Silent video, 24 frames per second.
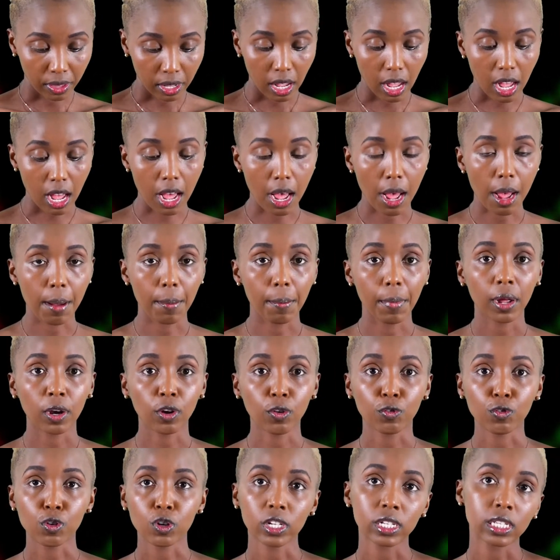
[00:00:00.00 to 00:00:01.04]
um, and
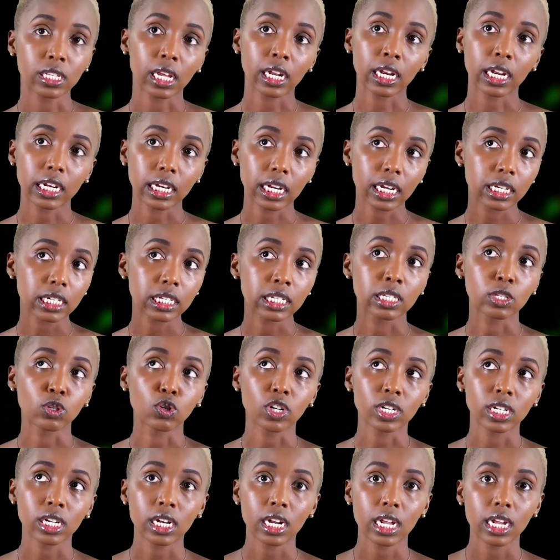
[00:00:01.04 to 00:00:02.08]
of course an idea is
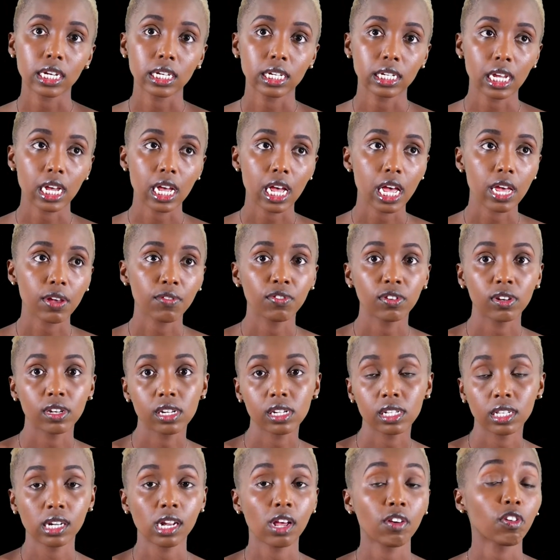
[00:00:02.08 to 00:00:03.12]
not an idea if it
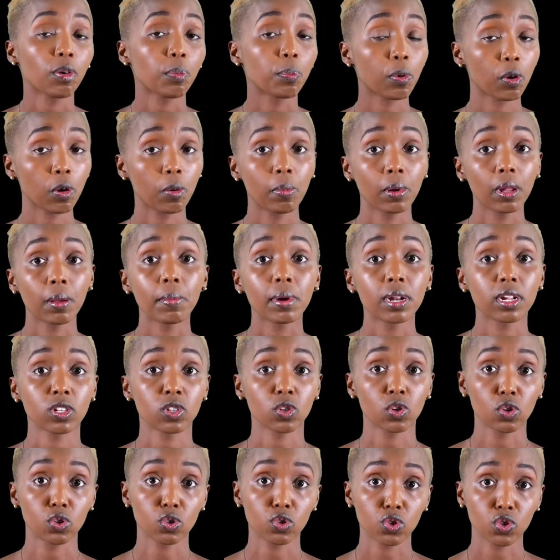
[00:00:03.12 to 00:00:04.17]
doesn't have a problem and a
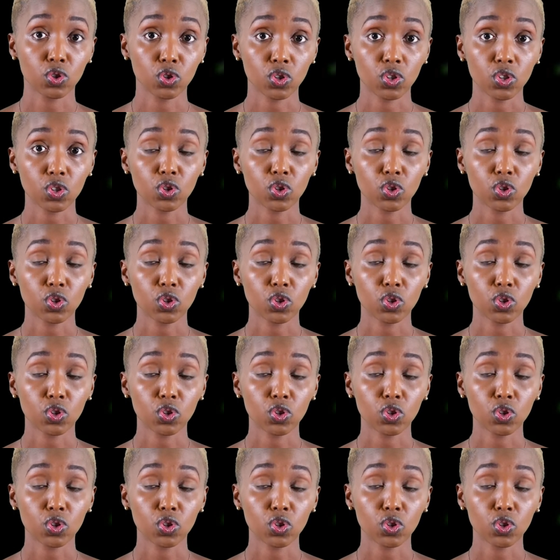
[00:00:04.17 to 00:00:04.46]
solution